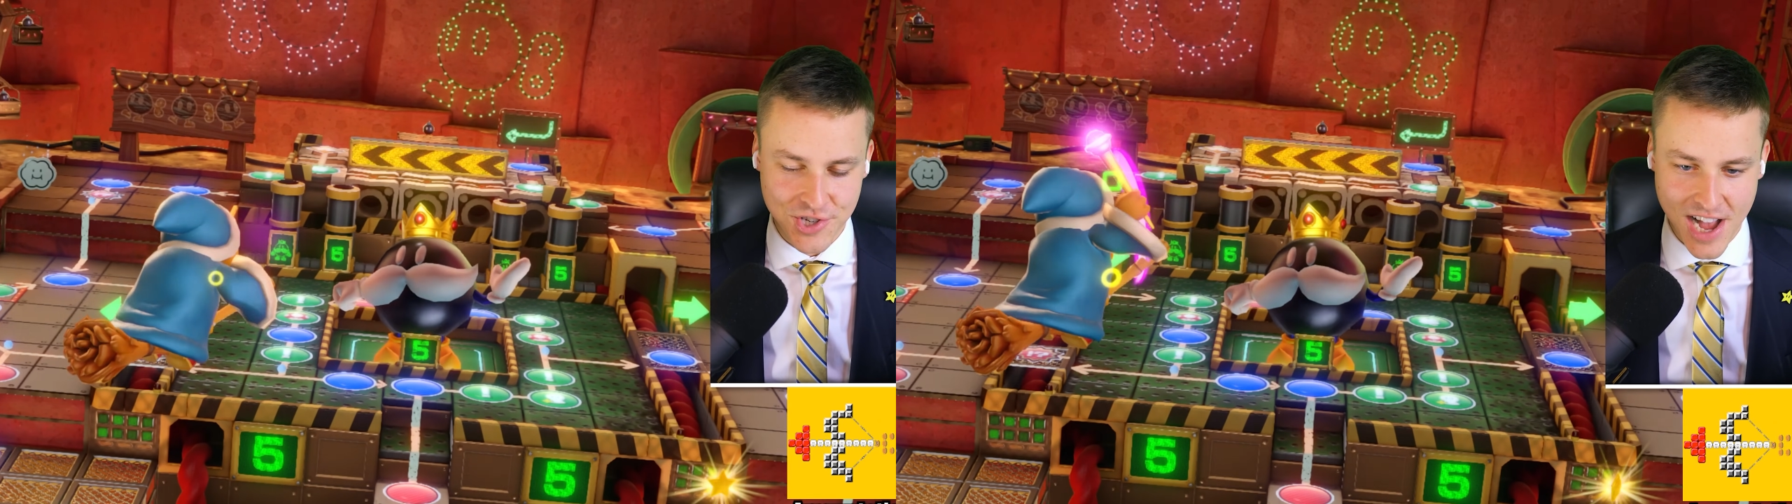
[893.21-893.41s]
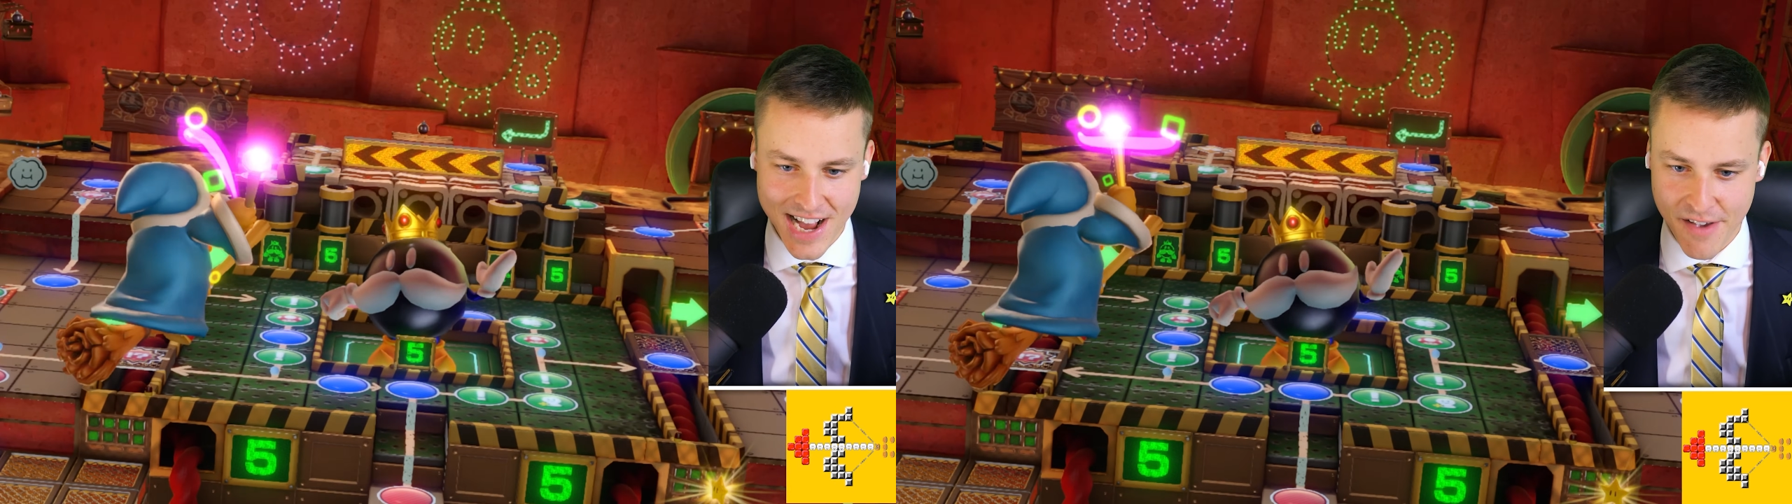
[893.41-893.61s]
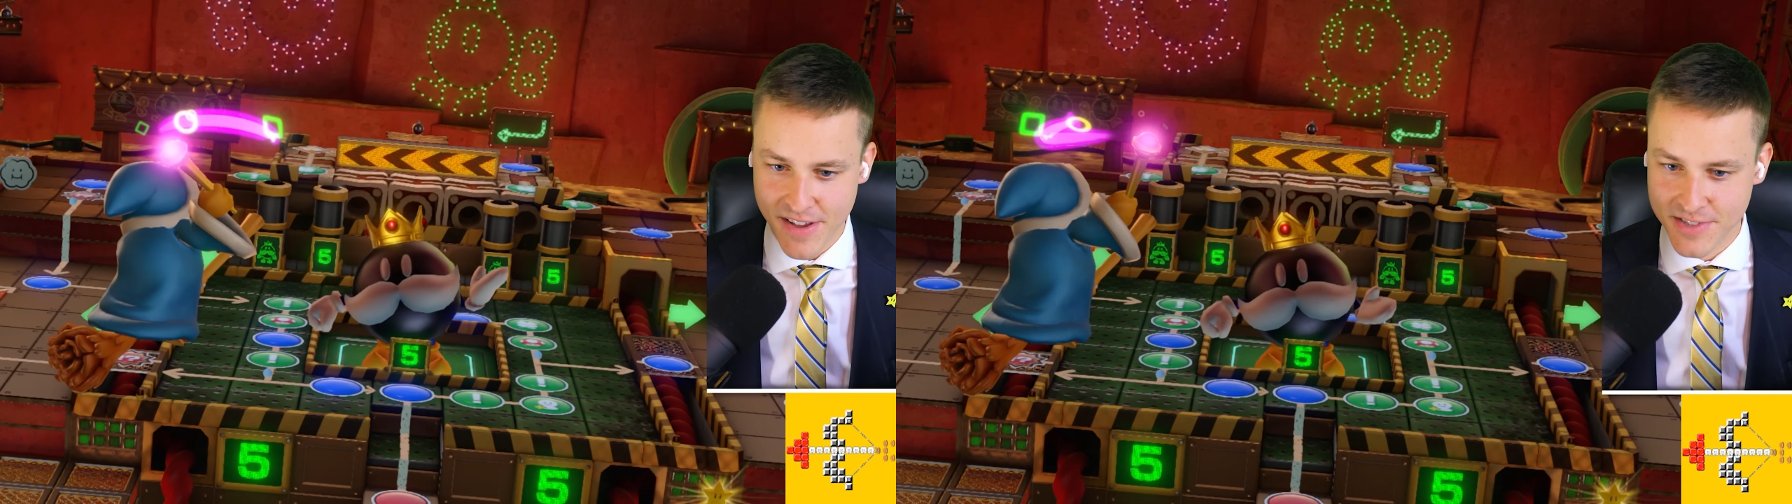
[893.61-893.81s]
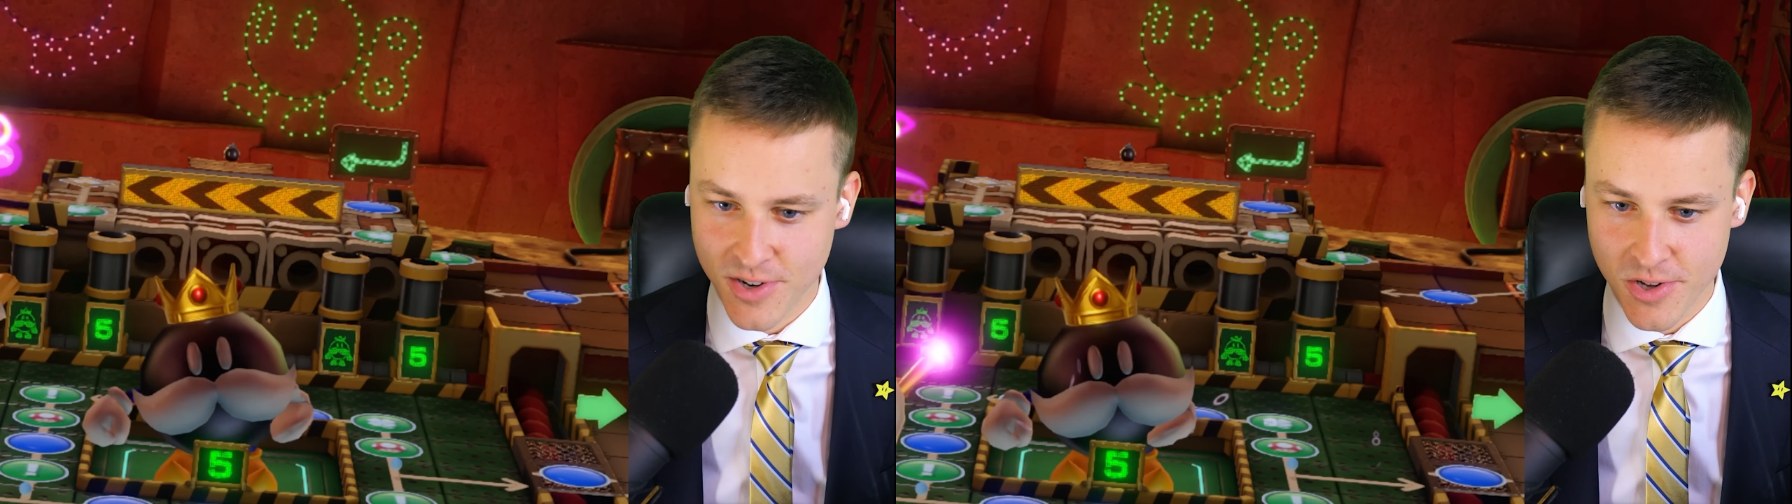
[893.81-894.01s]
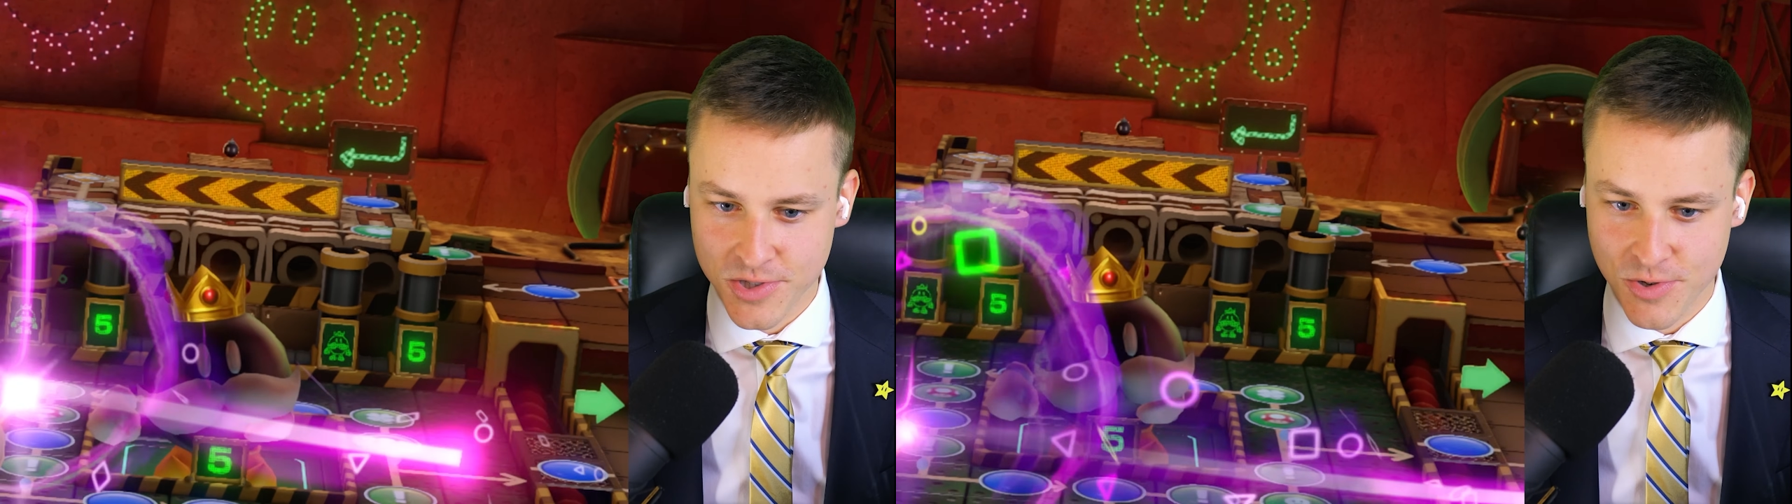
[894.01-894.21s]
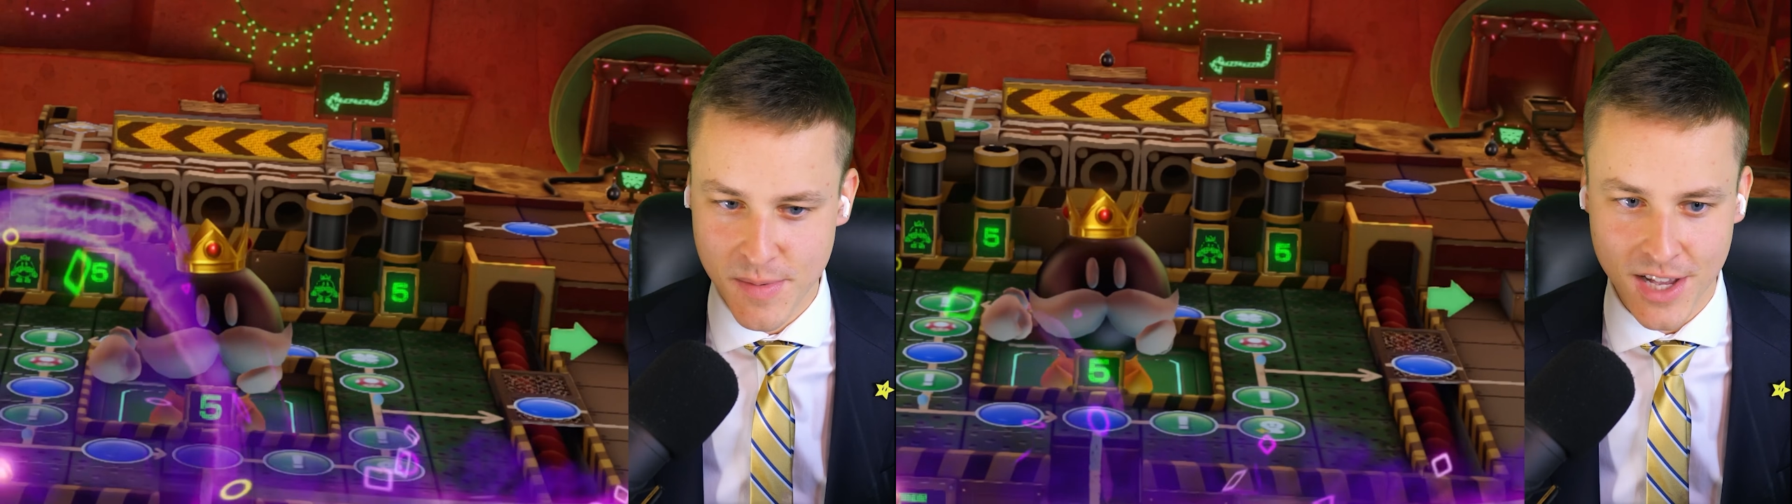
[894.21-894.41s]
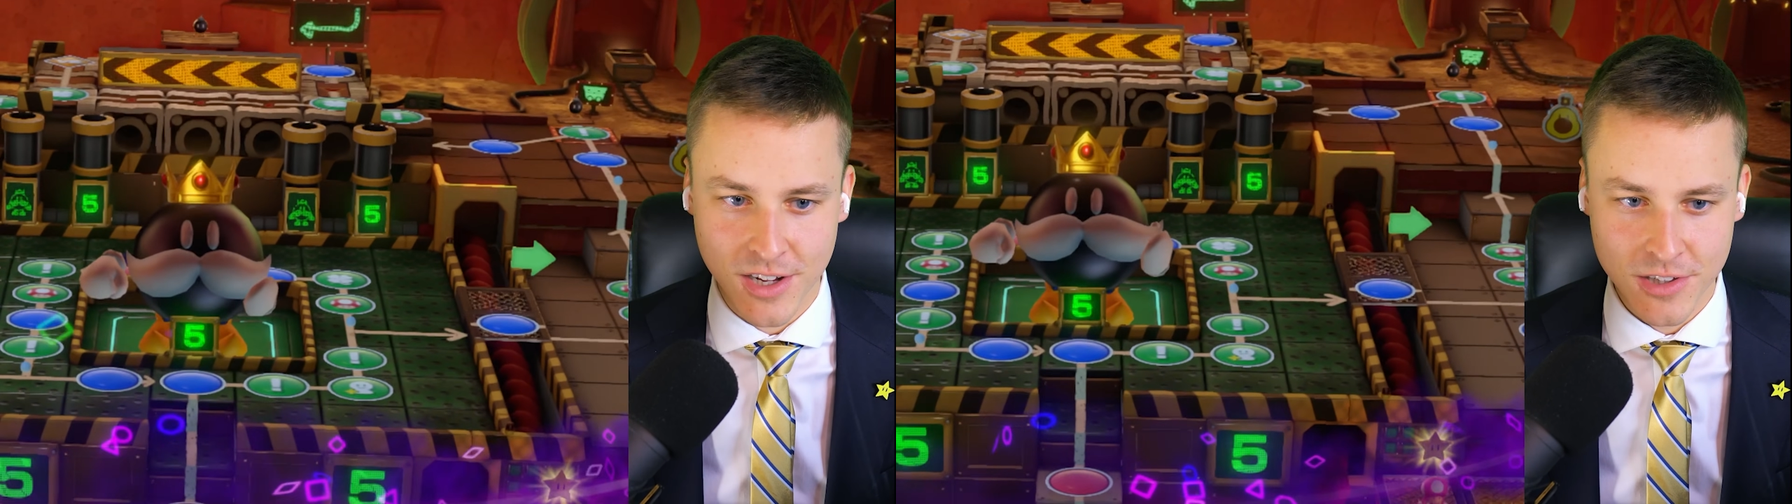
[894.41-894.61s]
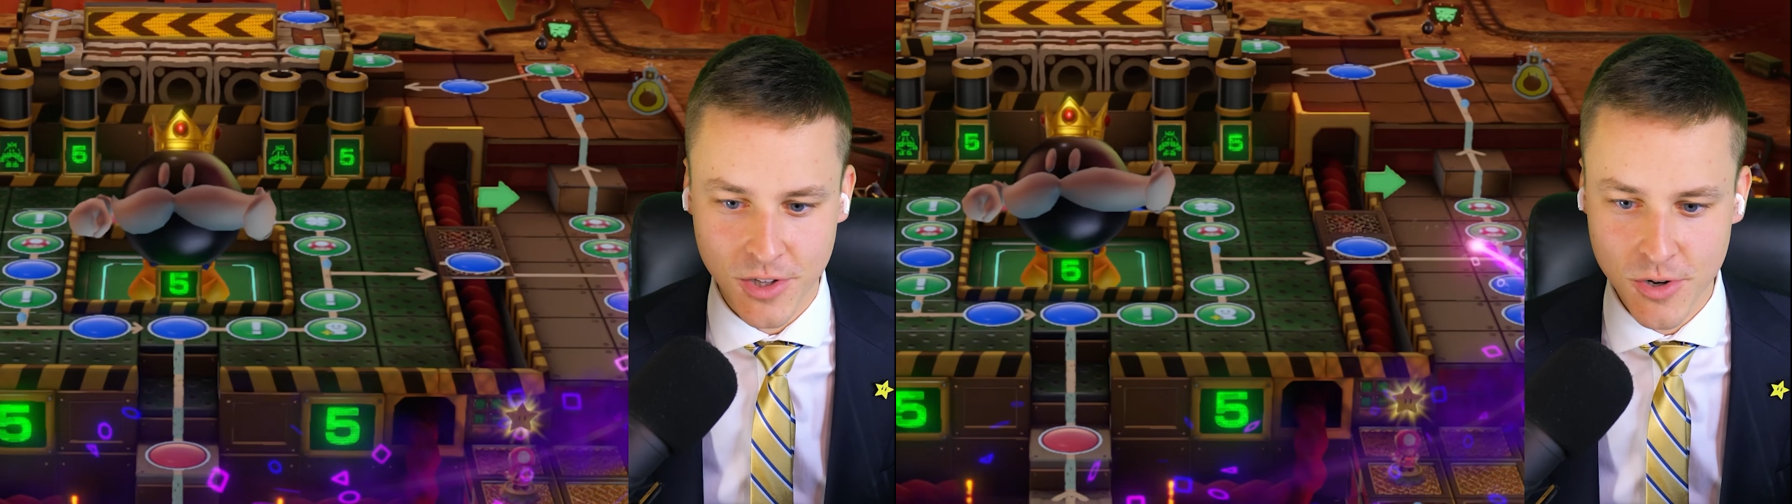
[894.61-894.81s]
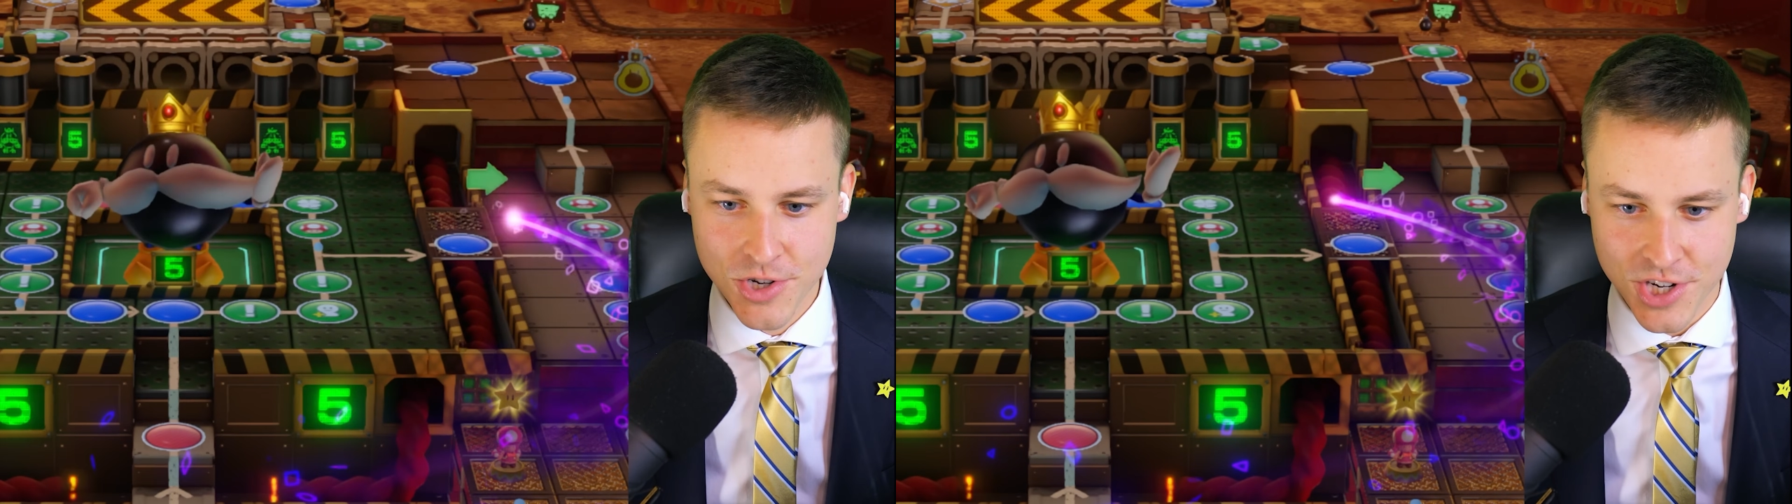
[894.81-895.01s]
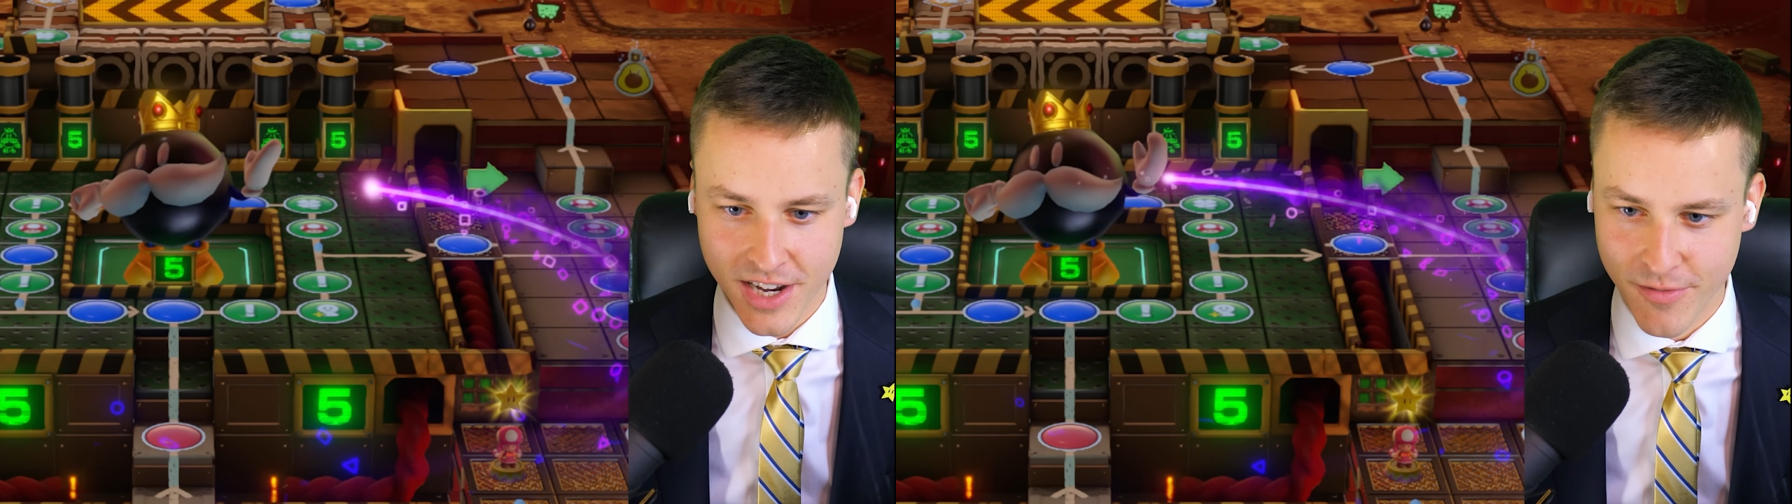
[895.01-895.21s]
Shy Guy fans, they're all screaming
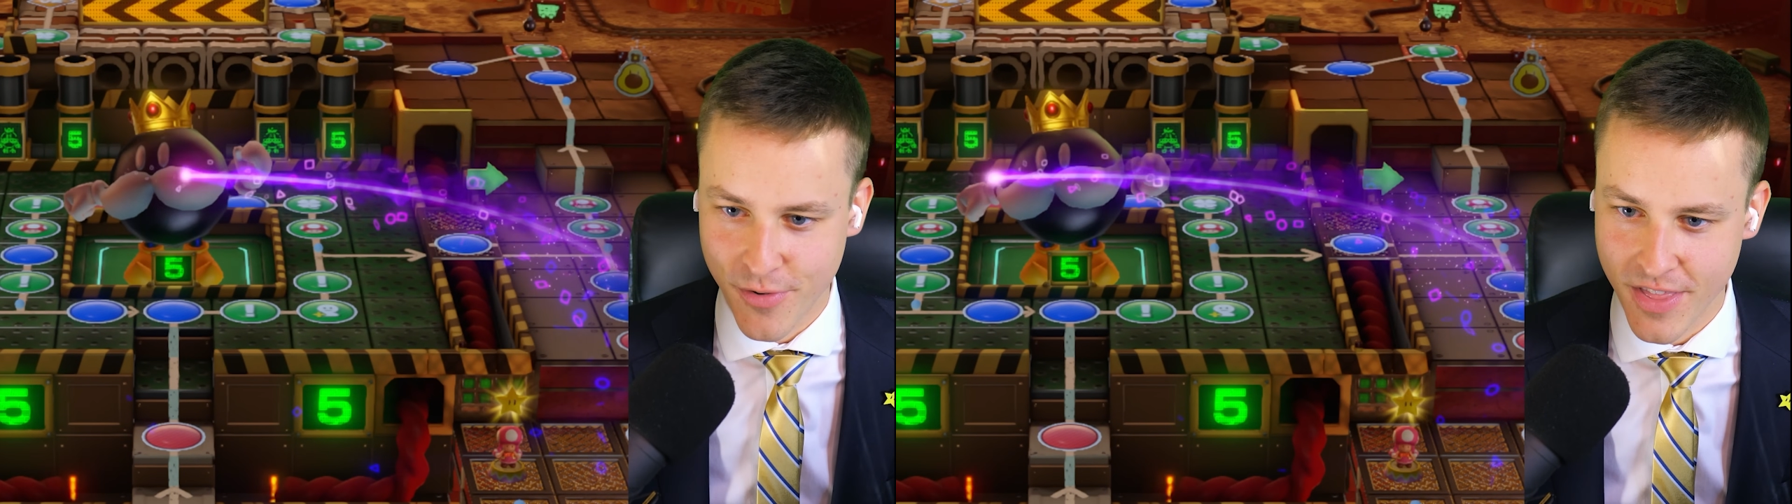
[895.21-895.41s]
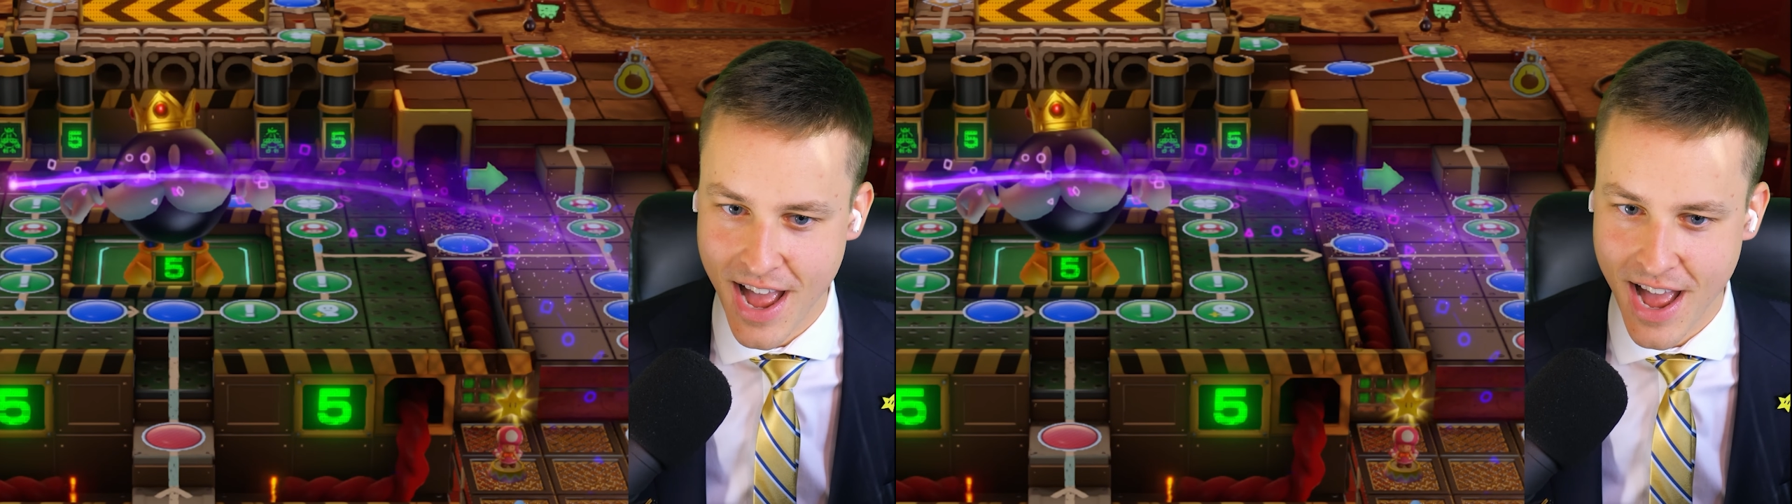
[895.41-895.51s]
collusion for